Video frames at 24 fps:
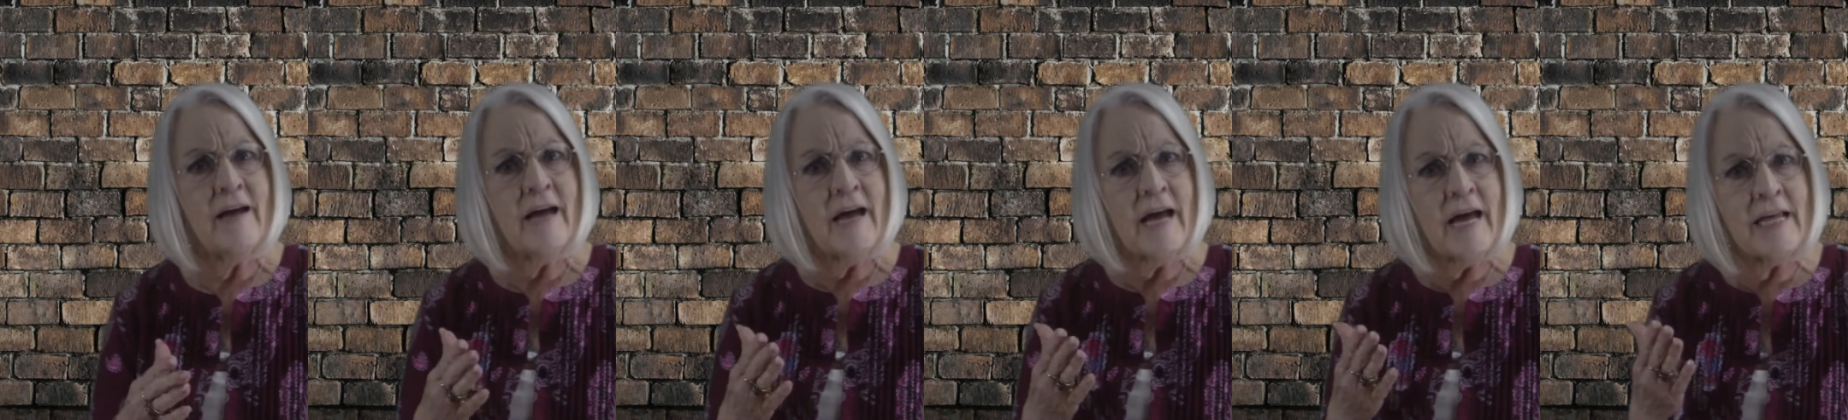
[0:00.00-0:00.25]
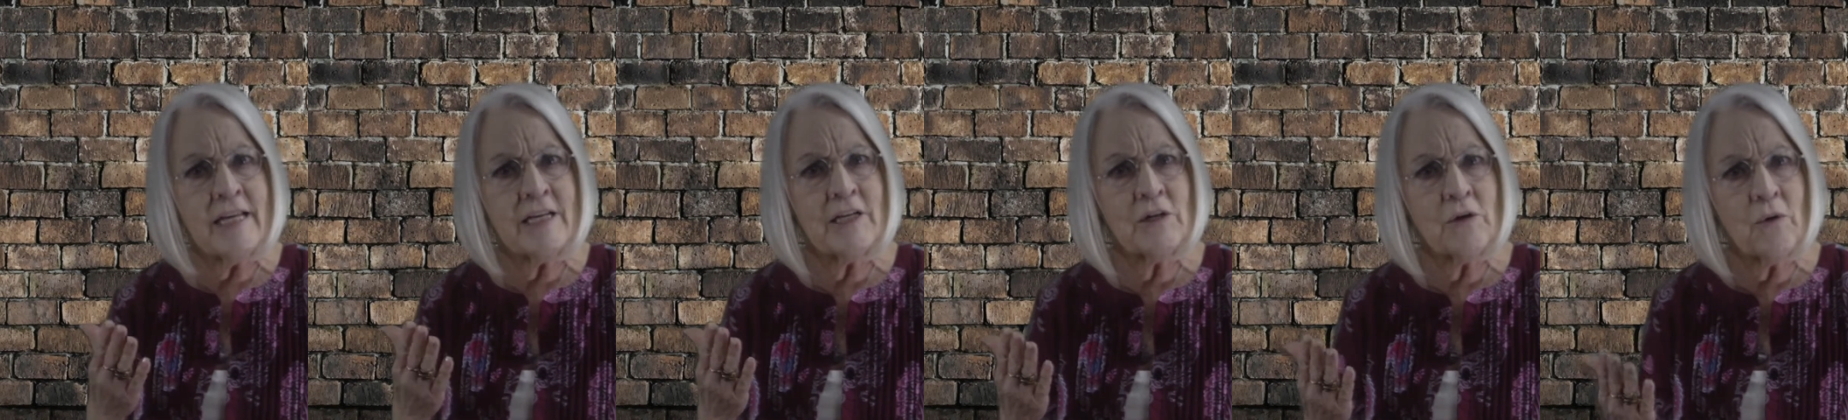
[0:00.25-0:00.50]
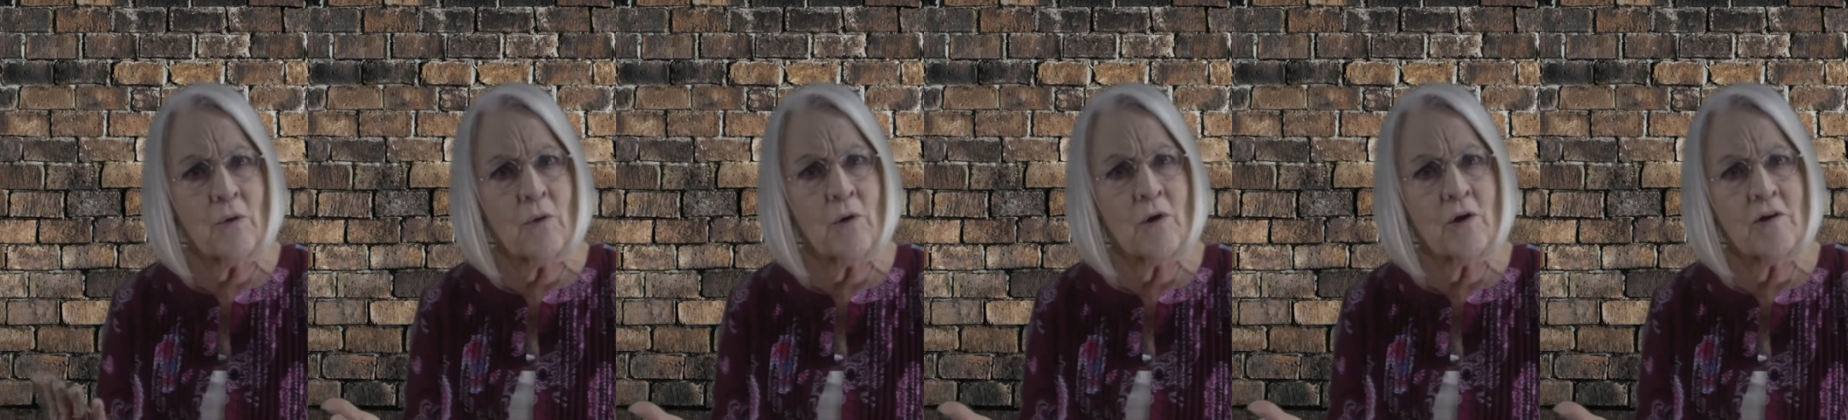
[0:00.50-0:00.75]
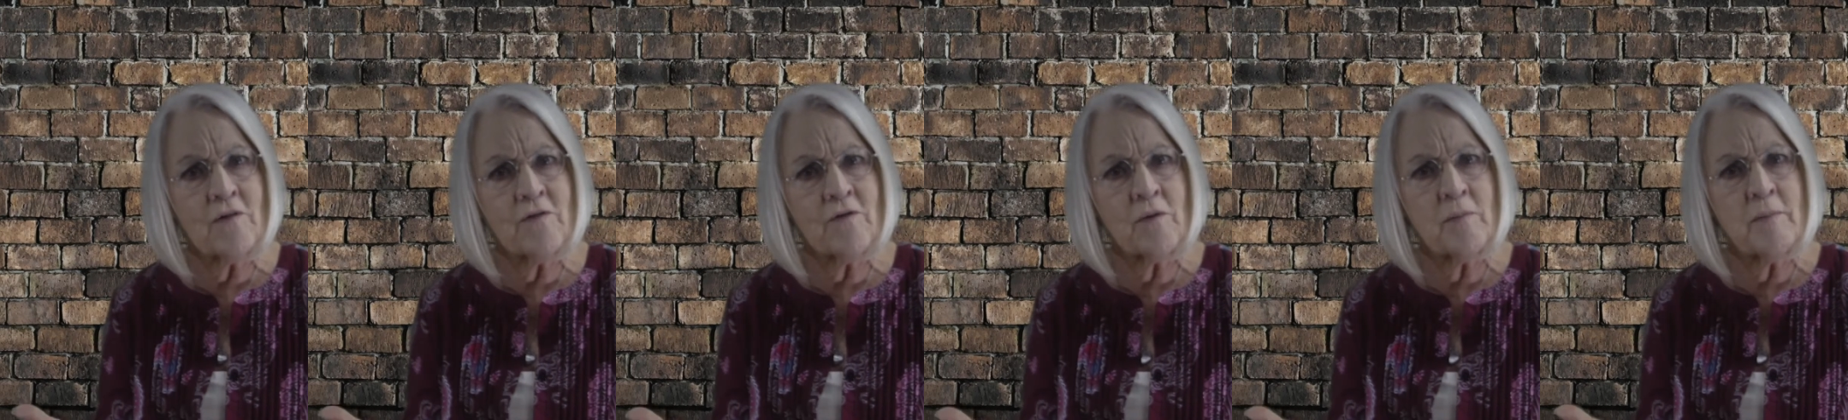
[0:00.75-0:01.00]
And in
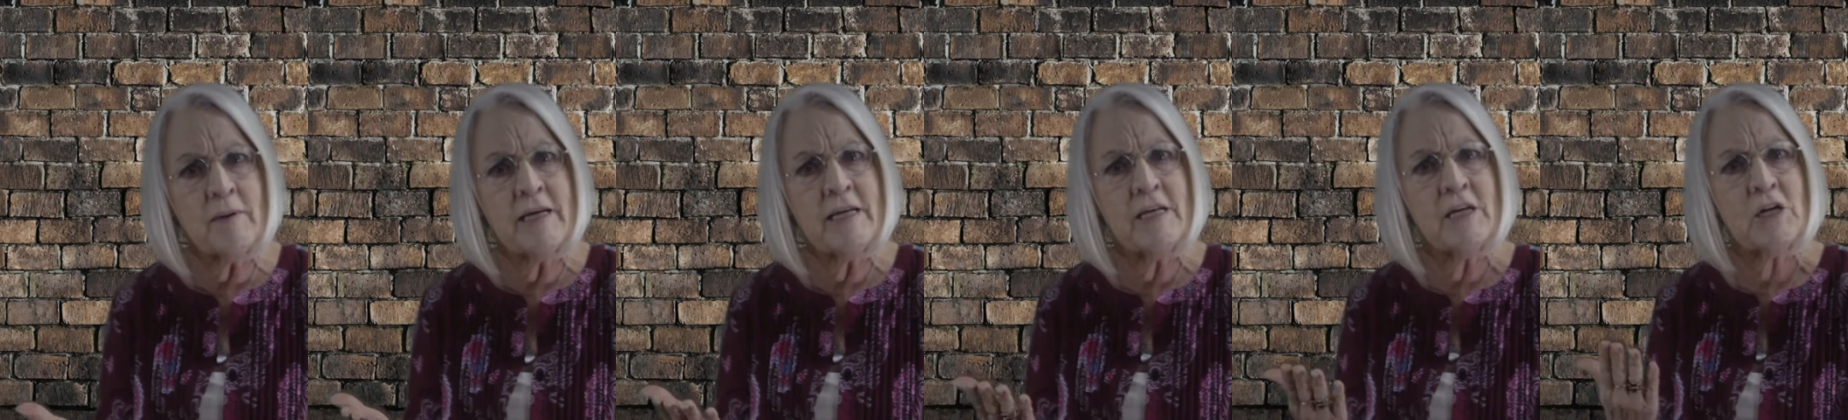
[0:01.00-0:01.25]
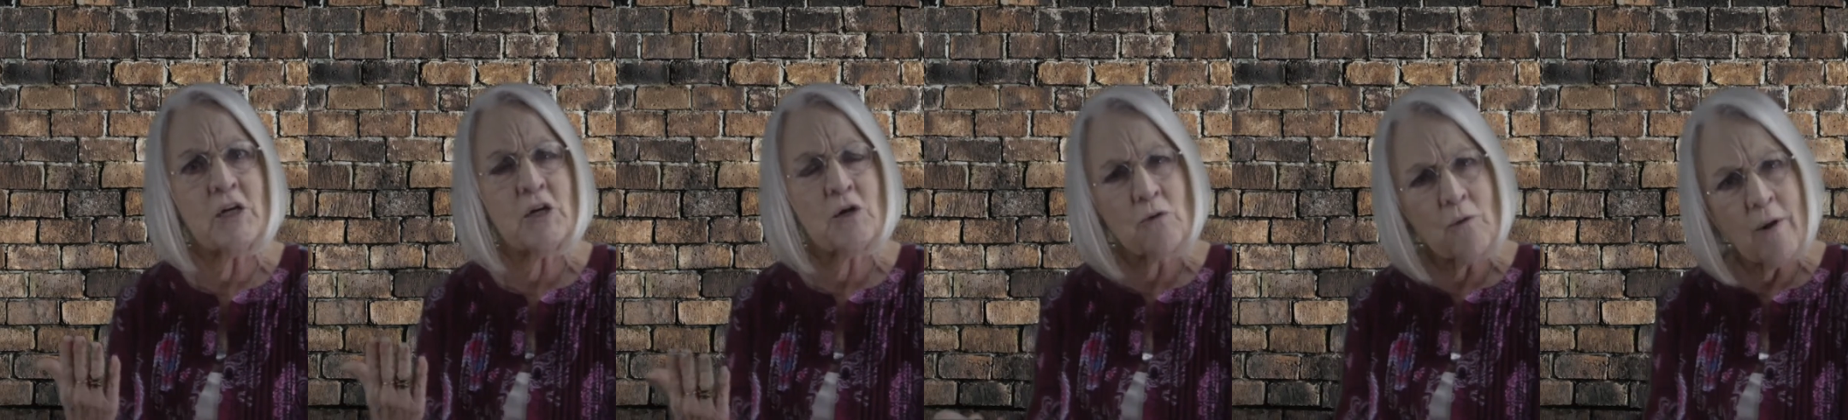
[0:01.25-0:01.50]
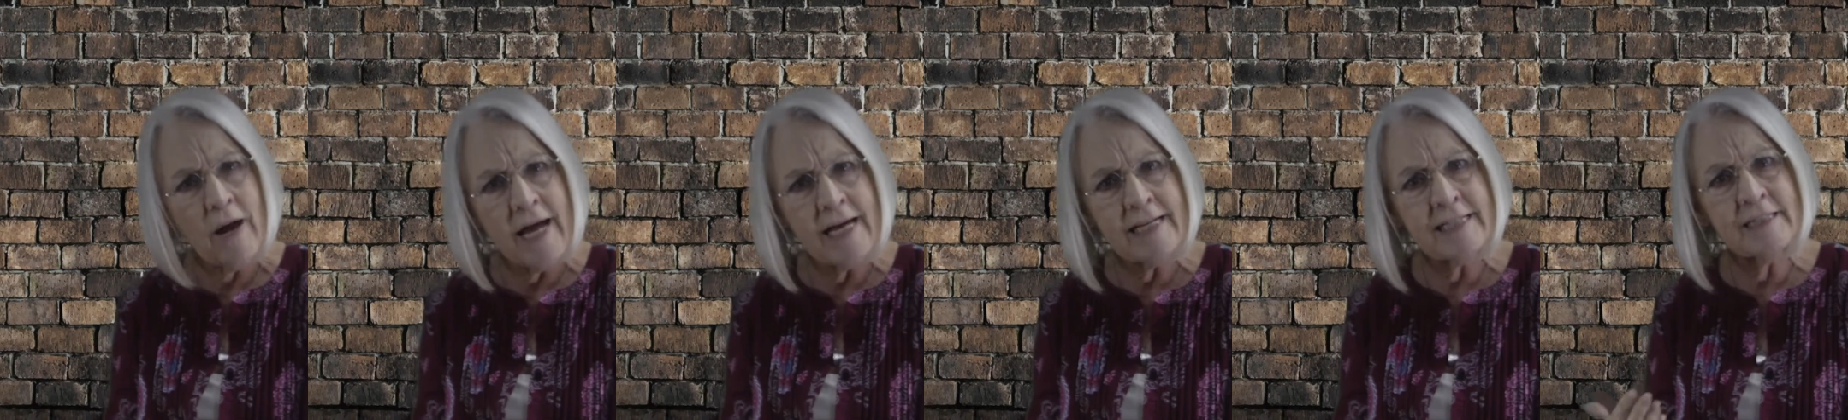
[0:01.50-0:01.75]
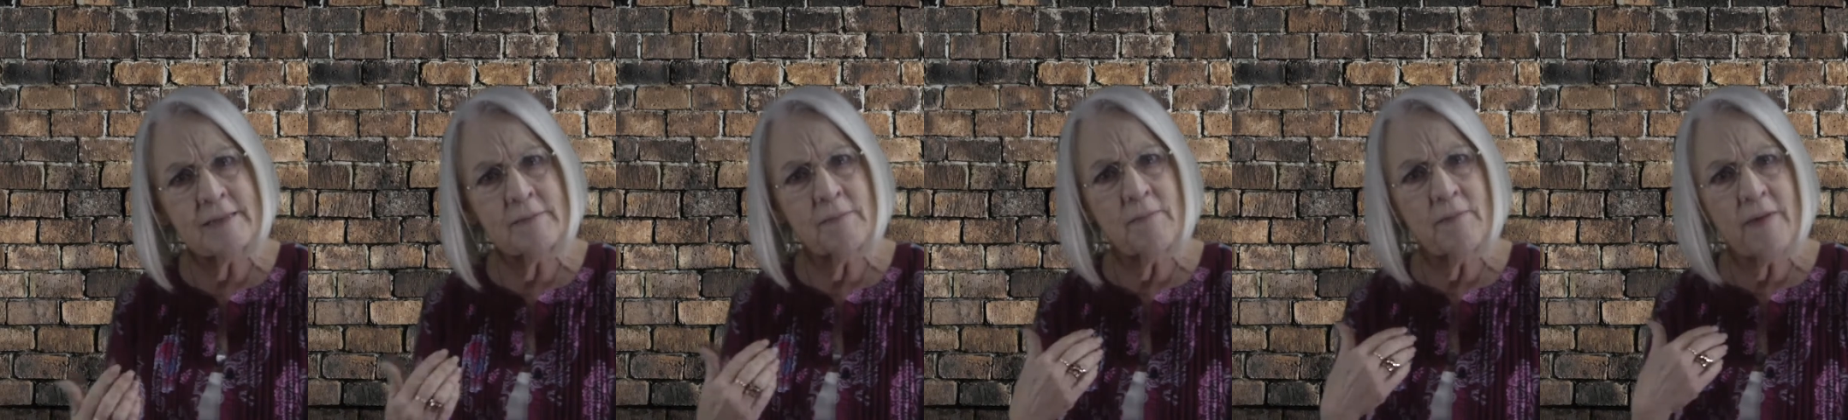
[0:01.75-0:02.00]
order for me to
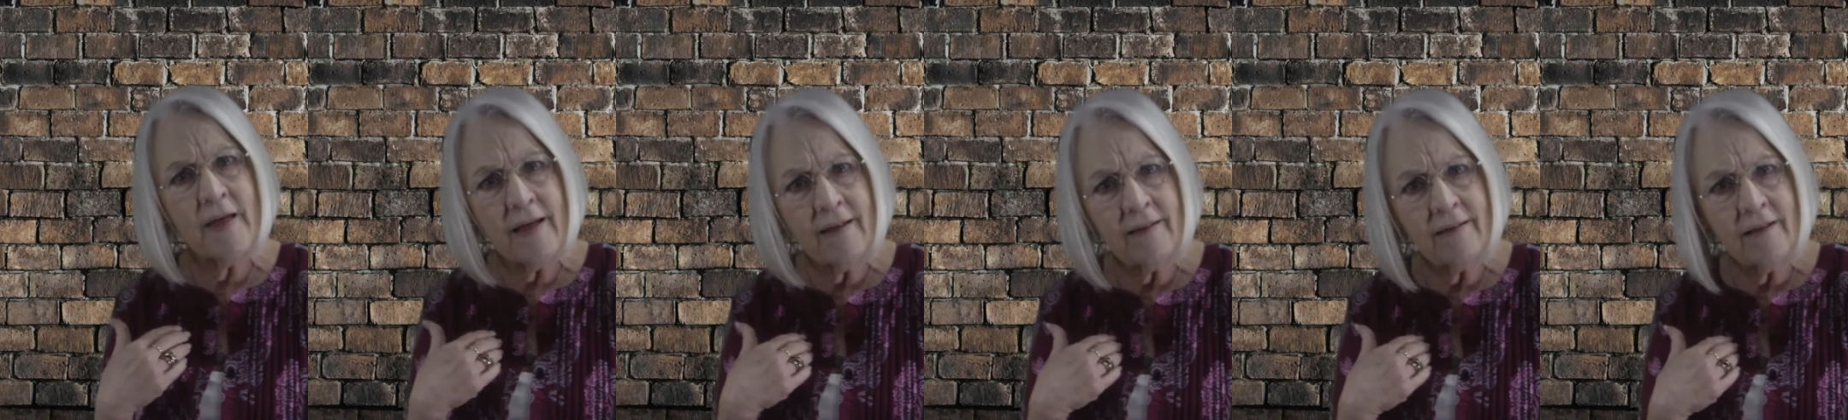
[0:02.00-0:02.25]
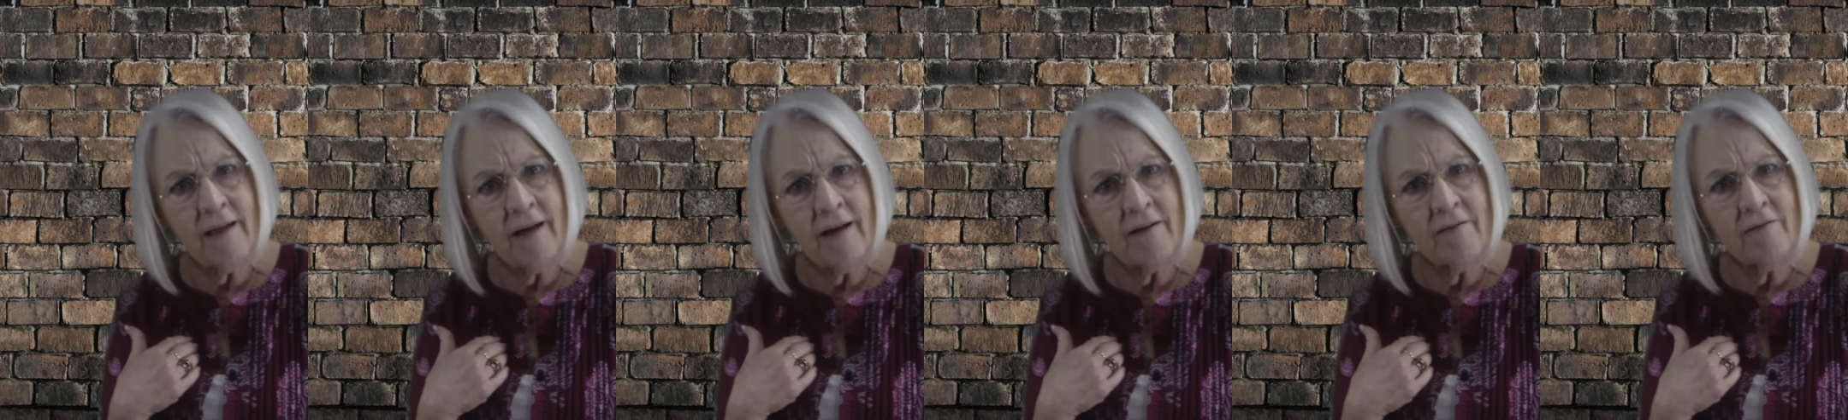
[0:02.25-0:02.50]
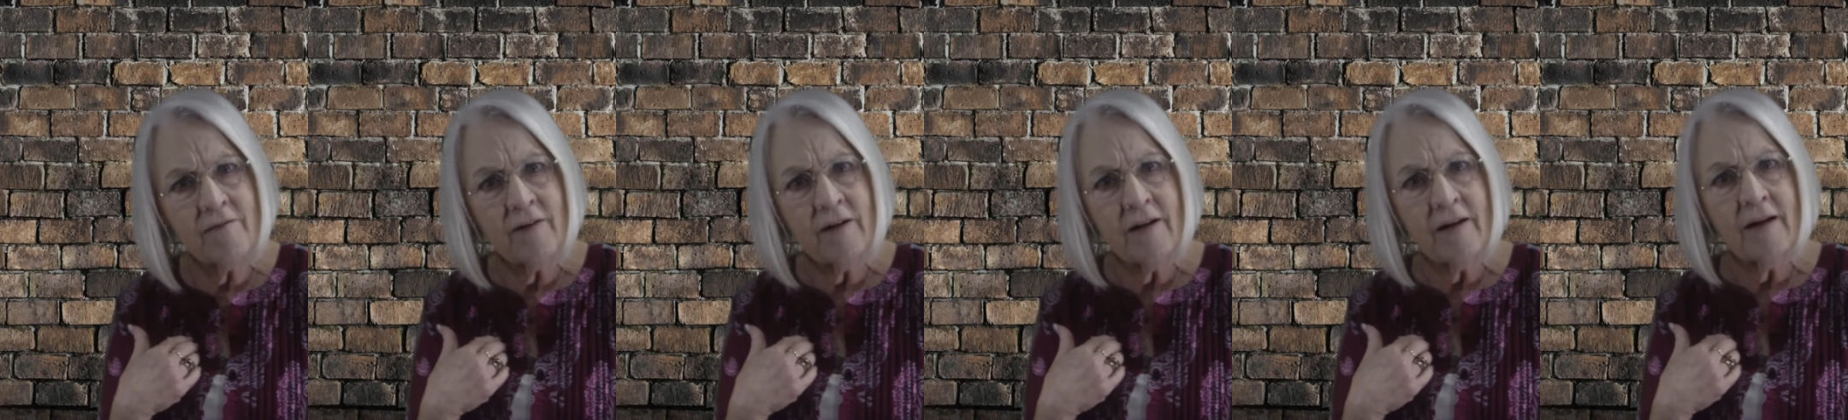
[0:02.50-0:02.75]
grasp that love,